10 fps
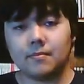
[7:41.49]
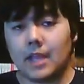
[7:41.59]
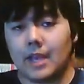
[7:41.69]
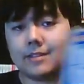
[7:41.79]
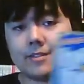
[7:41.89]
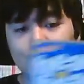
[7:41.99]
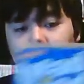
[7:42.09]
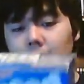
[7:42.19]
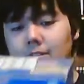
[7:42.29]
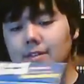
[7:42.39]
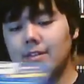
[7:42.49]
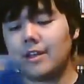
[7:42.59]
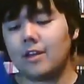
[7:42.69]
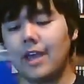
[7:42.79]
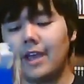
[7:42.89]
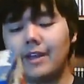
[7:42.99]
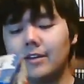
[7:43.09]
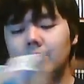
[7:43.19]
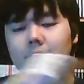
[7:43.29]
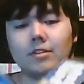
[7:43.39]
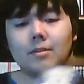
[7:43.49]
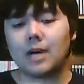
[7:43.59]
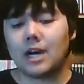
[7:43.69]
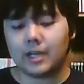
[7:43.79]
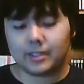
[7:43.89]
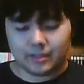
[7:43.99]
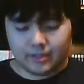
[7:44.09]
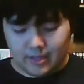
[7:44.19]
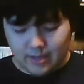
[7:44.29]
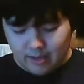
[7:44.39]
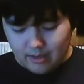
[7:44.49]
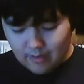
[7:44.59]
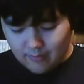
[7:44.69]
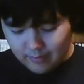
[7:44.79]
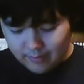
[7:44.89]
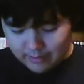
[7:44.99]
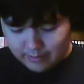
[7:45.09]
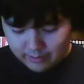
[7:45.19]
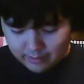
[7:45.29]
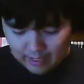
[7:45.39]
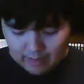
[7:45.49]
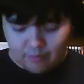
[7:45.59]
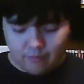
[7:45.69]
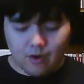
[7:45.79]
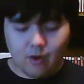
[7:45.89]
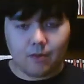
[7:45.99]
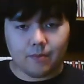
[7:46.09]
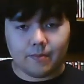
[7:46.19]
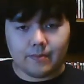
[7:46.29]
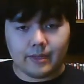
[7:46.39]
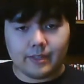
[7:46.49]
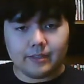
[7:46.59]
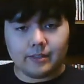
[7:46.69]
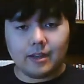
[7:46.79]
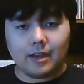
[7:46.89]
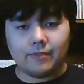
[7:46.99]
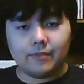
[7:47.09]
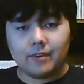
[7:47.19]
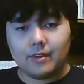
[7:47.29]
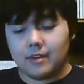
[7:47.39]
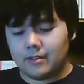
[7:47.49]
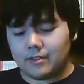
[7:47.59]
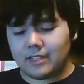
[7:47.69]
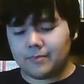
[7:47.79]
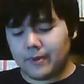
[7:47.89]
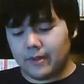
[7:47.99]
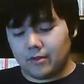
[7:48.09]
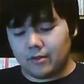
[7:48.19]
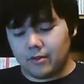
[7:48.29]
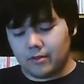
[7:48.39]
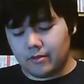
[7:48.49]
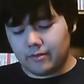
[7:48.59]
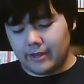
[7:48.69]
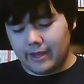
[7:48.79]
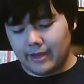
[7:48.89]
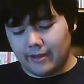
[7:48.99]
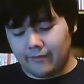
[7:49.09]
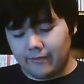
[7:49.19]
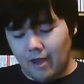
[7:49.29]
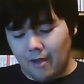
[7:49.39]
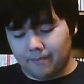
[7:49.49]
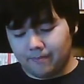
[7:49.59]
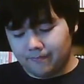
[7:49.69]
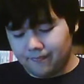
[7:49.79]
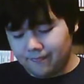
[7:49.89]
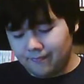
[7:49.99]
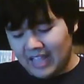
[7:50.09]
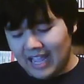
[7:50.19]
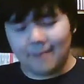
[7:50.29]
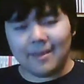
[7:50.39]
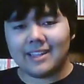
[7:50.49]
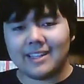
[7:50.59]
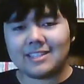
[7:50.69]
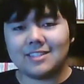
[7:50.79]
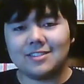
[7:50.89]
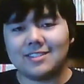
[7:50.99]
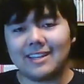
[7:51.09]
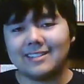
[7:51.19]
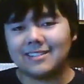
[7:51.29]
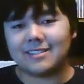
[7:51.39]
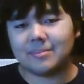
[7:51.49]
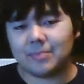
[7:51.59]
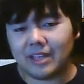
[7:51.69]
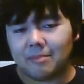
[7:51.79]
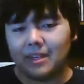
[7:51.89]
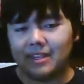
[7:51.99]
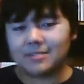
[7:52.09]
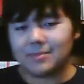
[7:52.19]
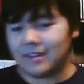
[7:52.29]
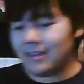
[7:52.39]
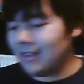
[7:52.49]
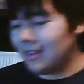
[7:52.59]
Yeah, it's cool. It's a Coleco handheld, still in the box, even with the styrofoam and stuff. That's pretty cool to have. I mainly just use it as a display piece, but